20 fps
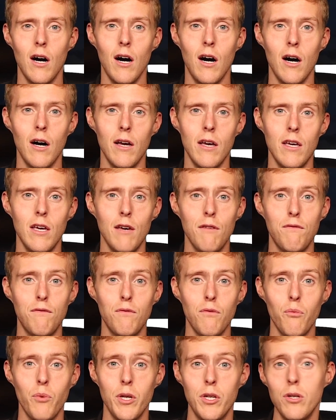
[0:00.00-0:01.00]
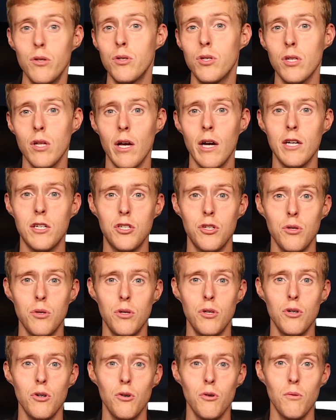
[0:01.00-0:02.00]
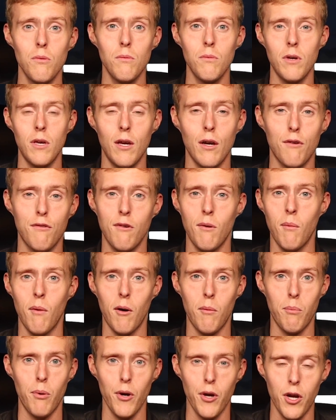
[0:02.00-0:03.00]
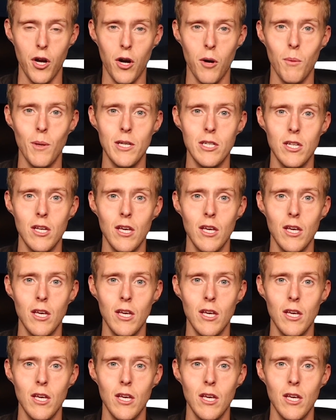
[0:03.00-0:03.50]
Uh, if we do select you, you'll hear from our procurement